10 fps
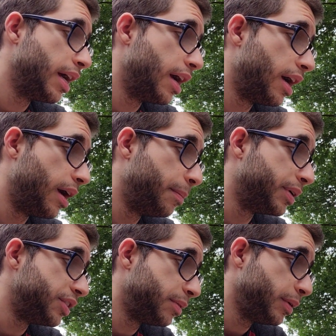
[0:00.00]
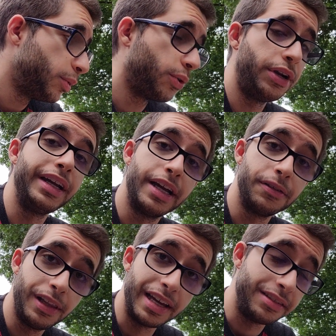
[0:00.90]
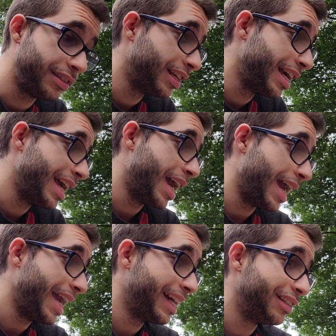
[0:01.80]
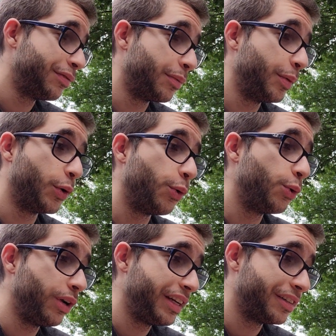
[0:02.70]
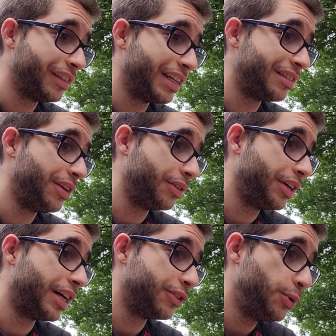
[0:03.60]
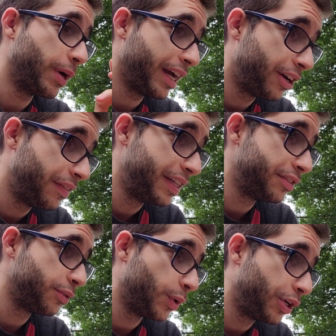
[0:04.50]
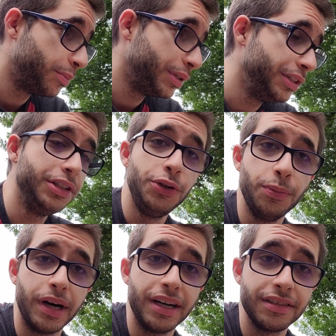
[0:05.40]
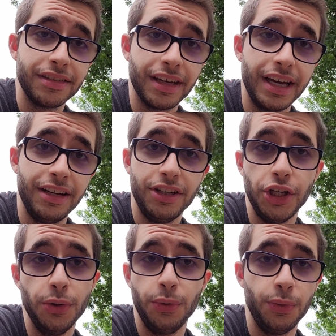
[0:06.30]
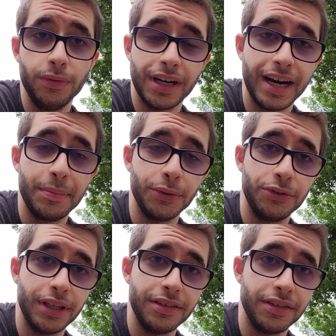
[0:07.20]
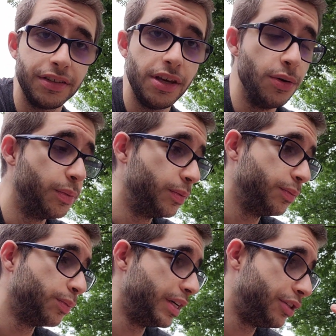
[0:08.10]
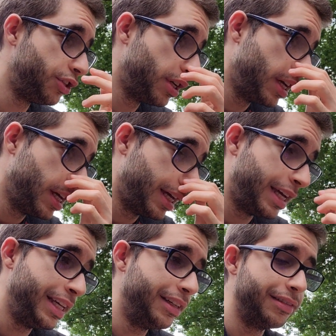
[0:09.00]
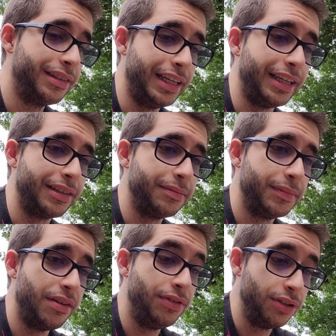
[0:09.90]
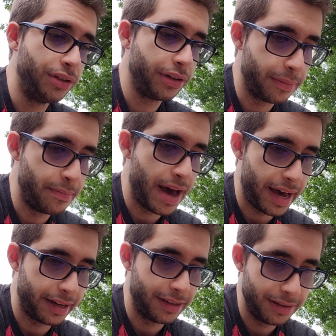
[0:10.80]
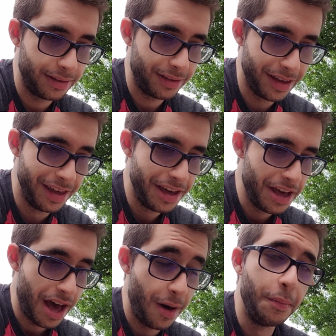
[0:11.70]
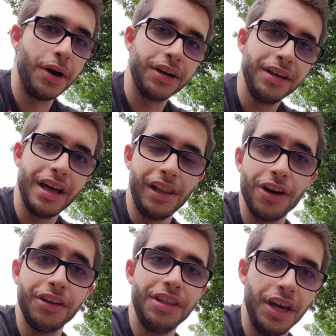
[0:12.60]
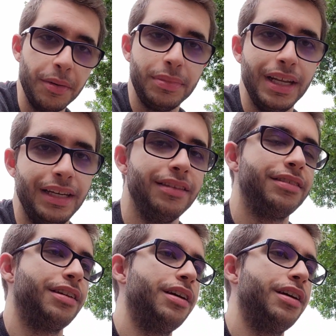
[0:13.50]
But some people couldn't care less. And for people who couldn't care less, they only got 2 hangout events, 1 completely new boss, and a new hypostasis cube. Which, if you look back along the updates,